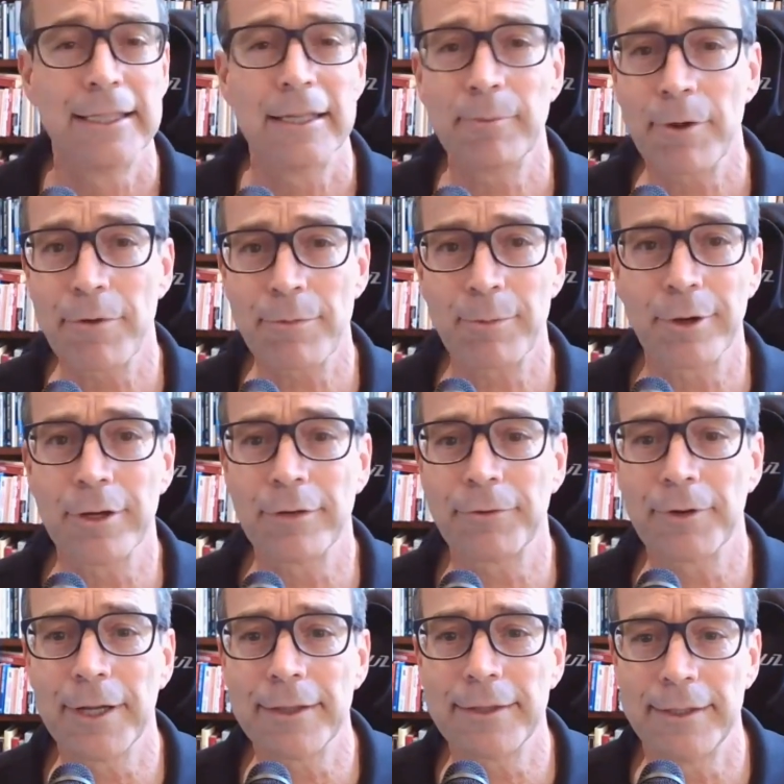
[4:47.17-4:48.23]
and most of them are going to
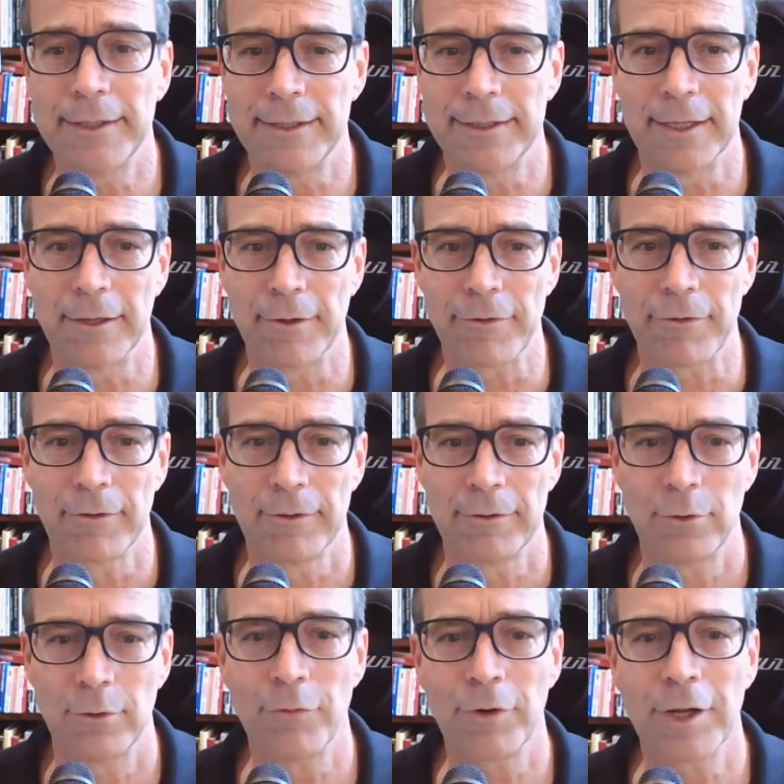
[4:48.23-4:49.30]
forget the details.
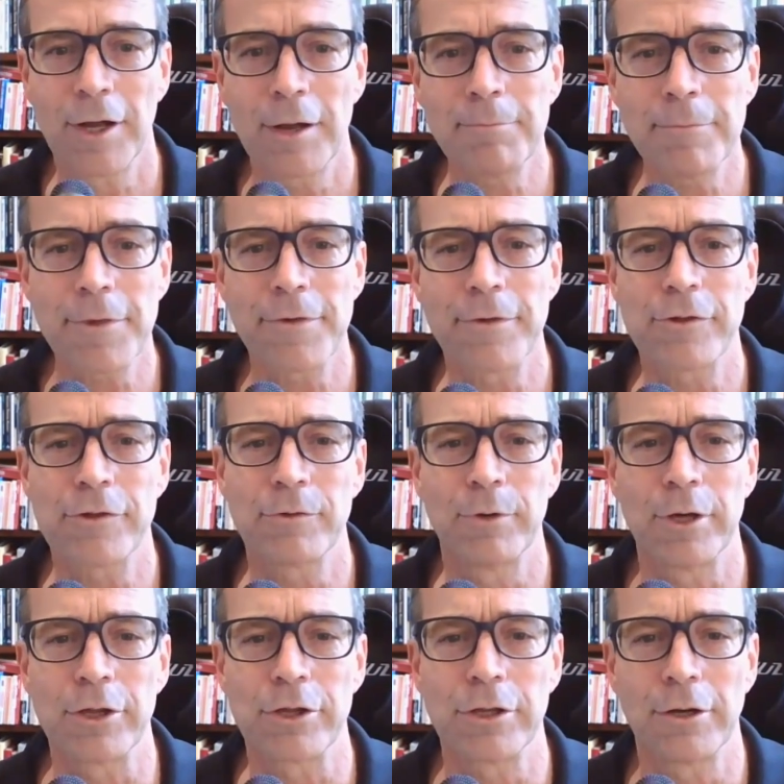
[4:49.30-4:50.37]
To overcome the
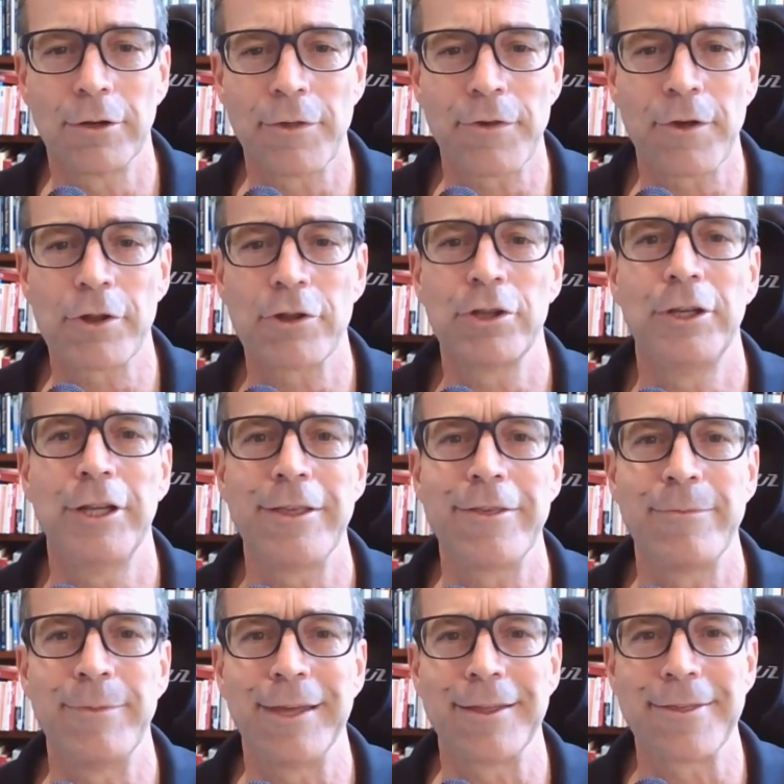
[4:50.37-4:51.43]
situation, our discussion
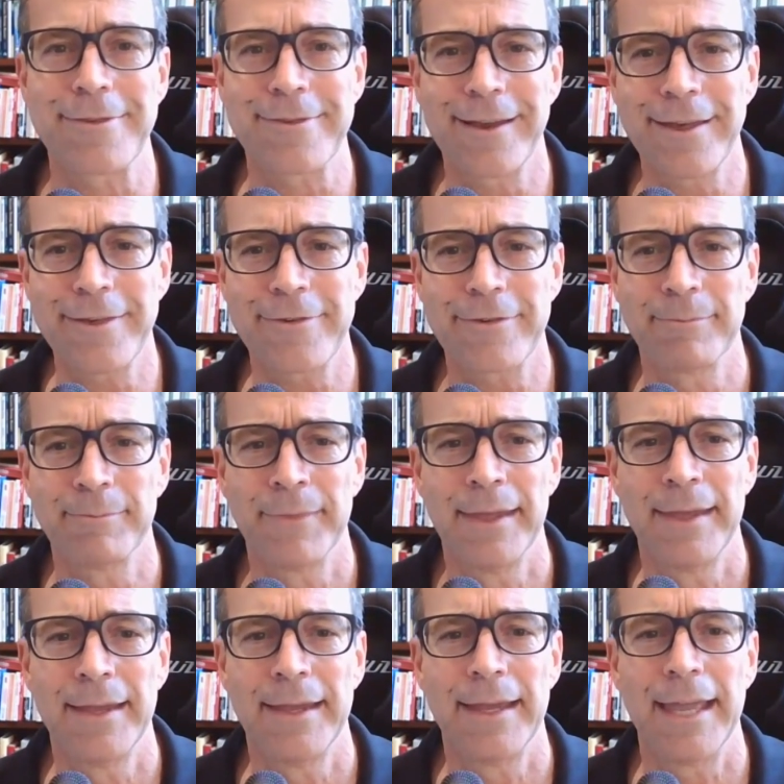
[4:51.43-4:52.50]
needs to be concise
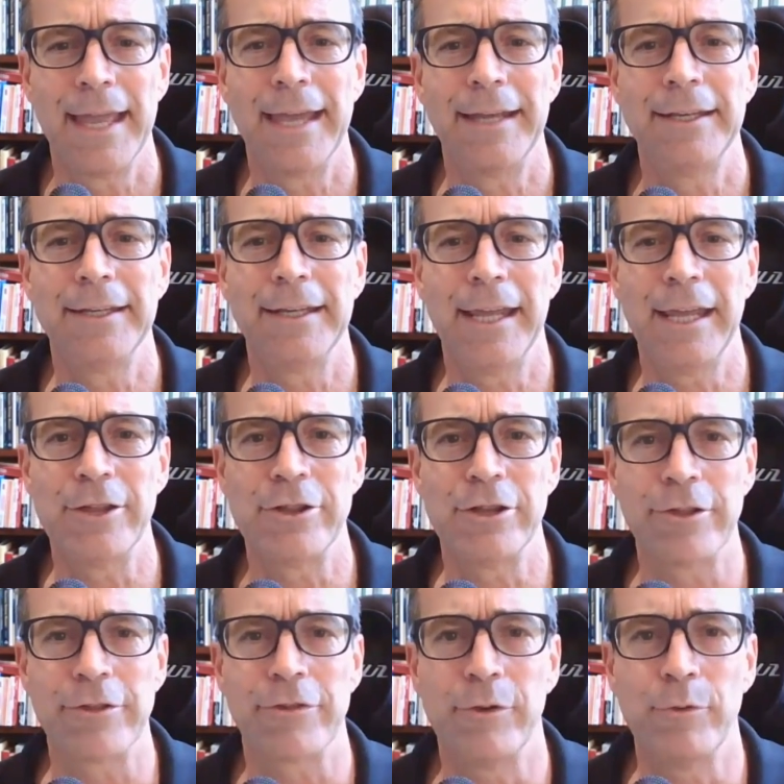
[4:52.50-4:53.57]
and
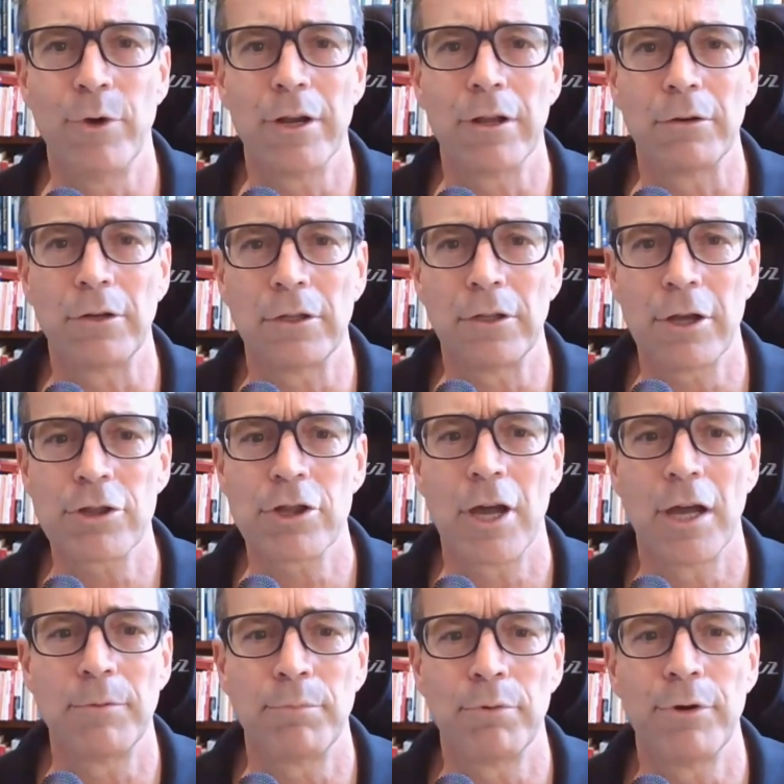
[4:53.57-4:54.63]
engaging. You want to touch
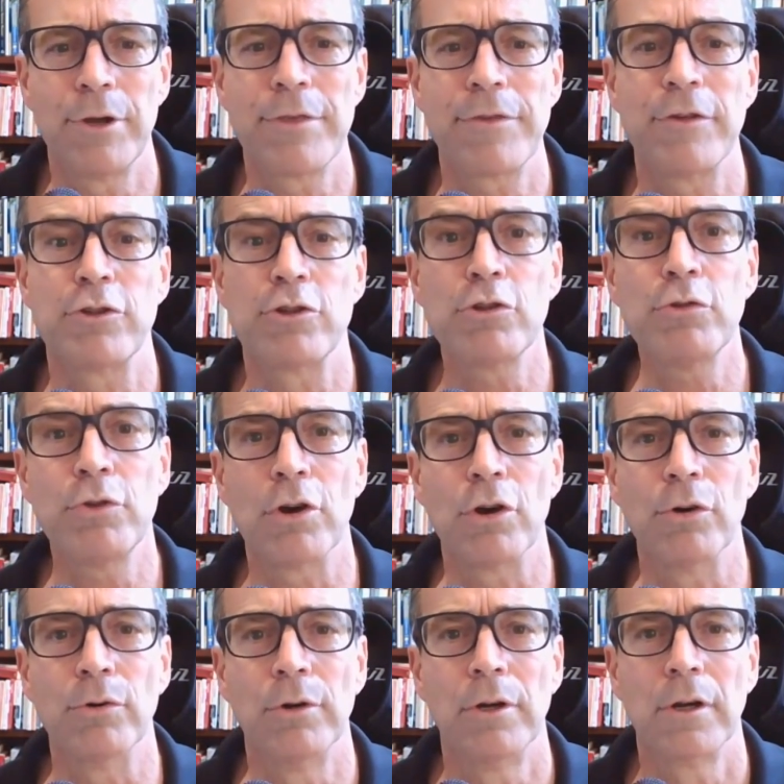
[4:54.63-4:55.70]
on points that you
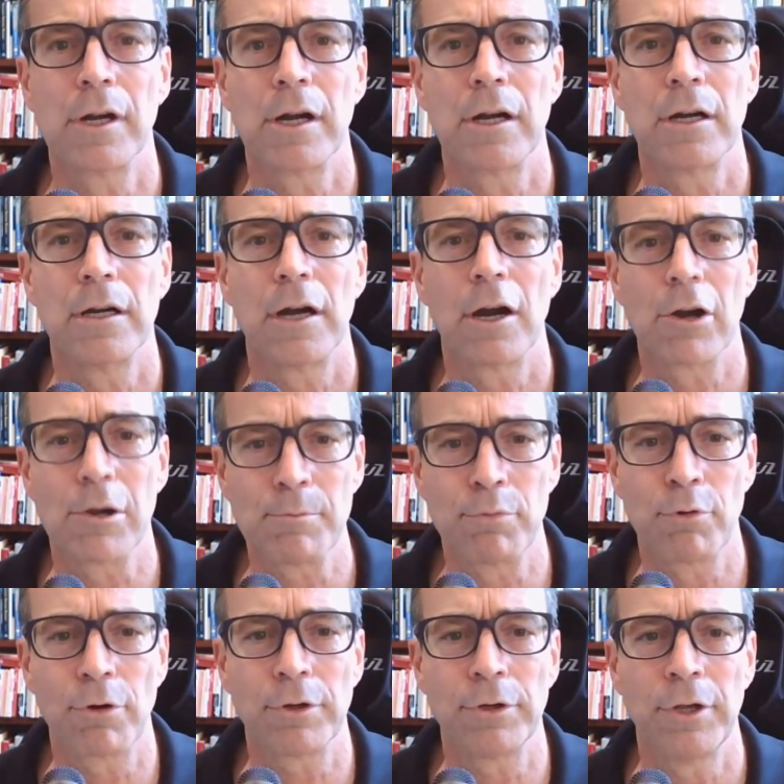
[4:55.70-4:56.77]
know are
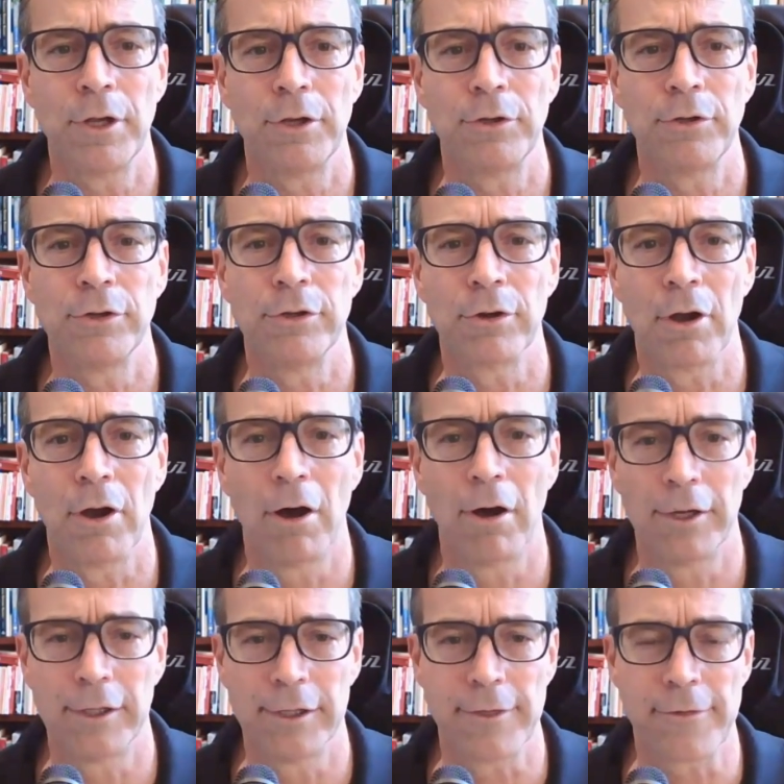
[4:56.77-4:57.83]
important to your
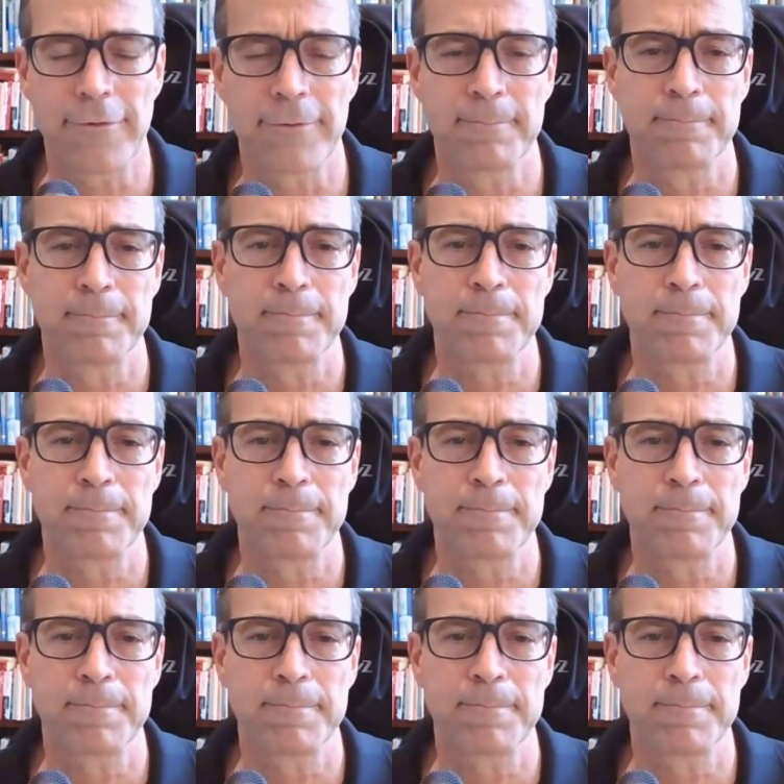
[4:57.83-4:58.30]
audience.